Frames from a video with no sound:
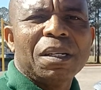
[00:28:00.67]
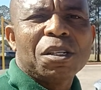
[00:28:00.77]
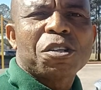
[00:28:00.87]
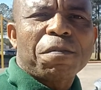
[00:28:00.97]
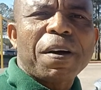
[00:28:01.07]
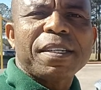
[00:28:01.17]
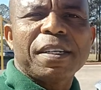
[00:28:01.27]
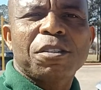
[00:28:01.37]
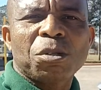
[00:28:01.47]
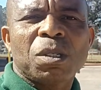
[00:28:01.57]
suffice
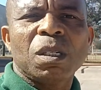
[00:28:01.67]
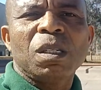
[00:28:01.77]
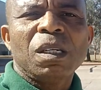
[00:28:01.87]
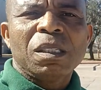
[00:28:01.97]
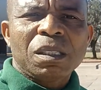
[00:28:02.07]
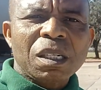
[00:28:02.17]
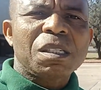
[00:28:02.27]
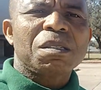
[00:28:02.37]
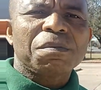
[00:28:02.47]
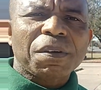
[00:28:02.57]
it to do, this
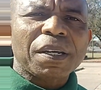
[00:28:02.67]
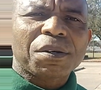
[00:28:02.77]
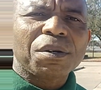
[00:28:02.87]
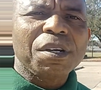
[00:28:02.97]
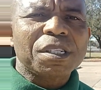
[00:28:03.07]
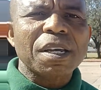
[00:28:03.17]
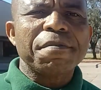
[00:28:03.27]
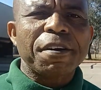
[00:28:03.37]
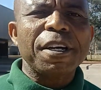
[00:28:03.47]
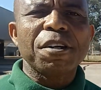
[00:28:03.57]
vehicle is a
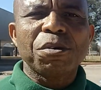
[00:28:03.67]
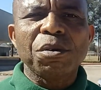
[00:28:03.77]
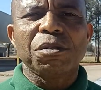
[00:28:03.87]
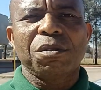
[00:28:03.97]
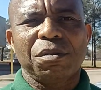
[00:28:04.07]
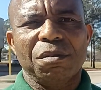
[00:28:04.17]
very good